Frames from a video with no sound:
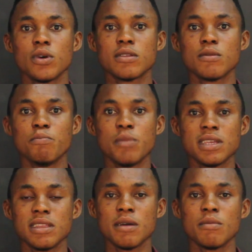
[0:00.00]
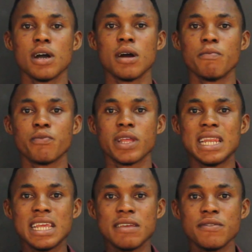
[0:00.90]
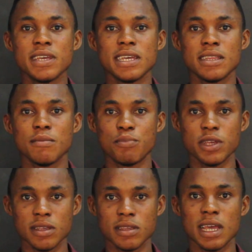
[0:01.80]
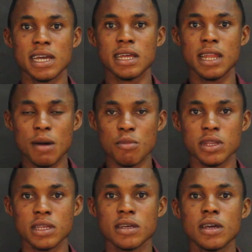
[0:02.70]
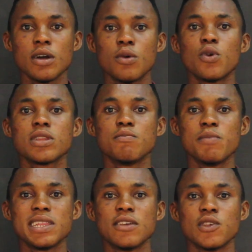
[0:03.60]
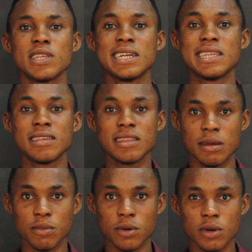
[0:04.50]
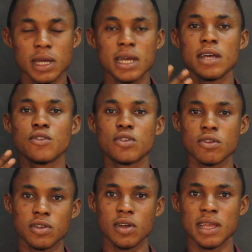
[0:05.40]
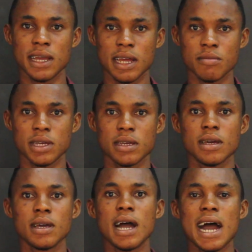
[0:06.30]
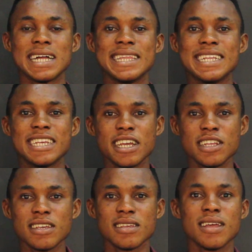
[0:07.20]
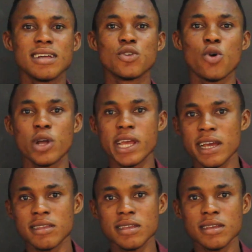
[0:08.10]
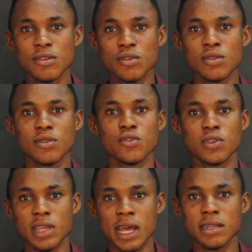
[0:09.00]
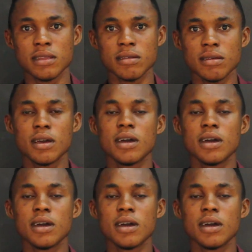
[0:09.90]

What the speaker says: what makes them live in peace and in harmony, what makes the society stable. And social dynamic are the changes that occurs in society.